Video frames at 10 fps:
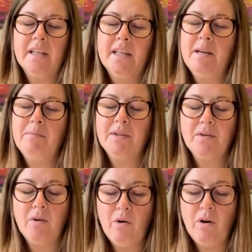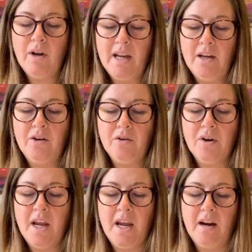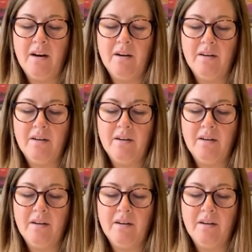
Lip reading: Keep us all in your care.